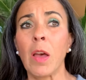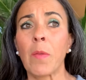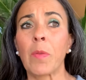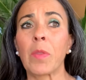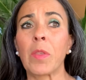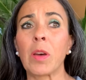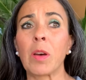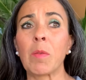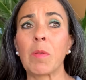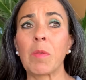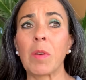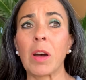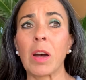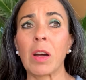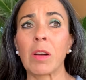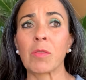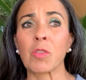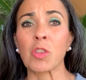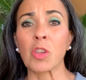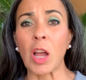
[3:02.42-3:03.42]

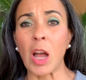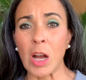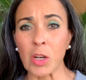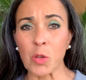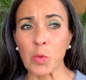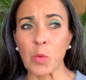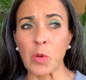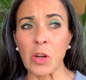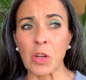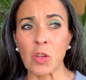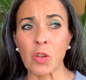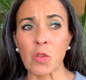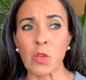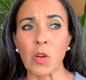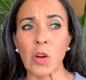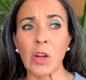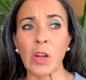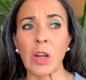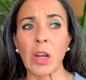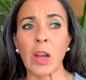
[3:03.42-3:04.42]
The songs were
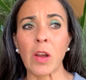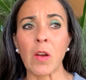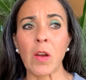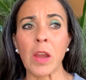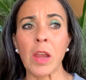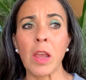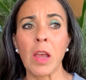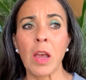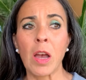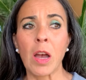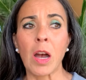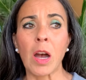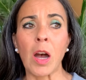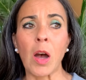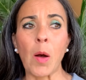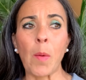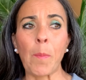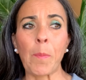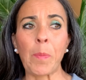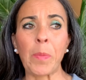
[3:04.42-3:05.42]
extraordinary.
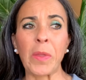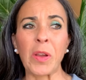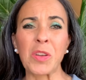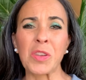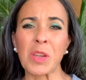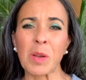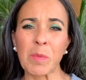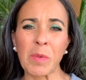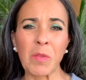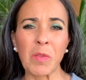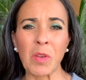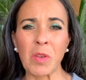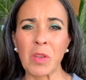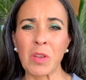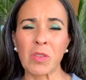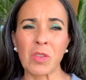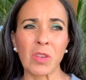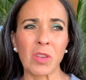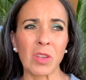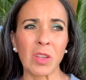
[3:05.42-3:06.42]
There's some of you
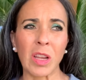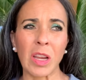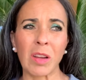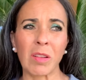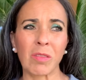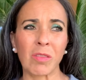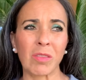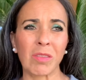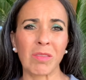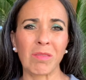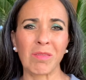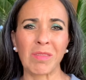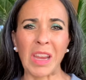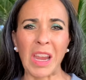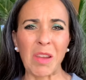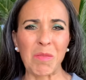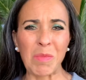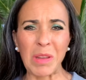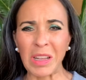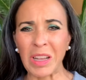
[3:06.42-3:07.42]
that just
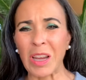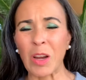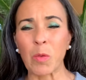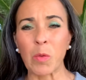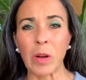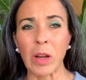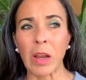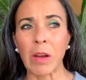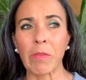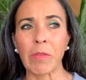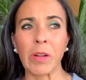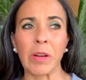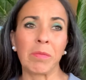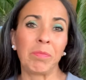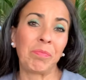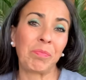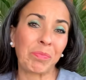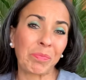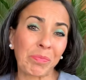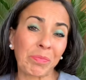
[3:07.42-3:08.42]
gave me
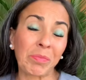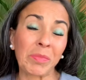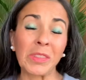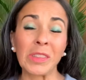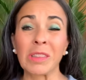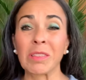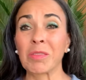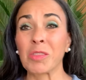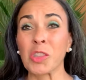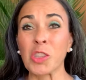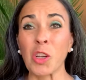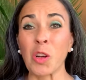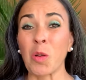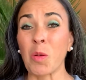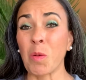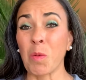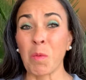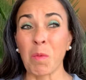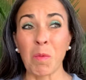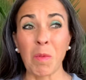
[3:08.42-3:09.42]
whatever.
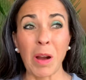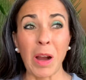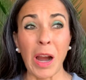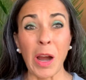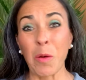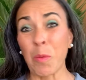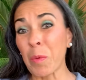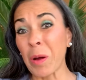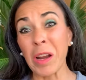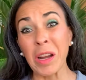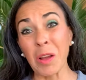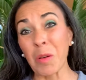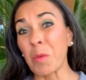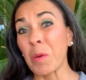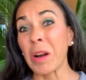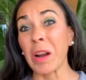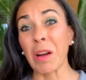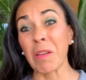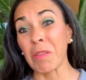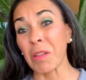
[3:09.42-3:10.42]
So I read it
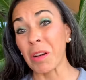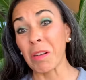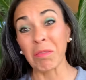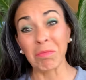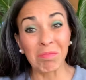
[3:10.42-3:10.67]
whatever,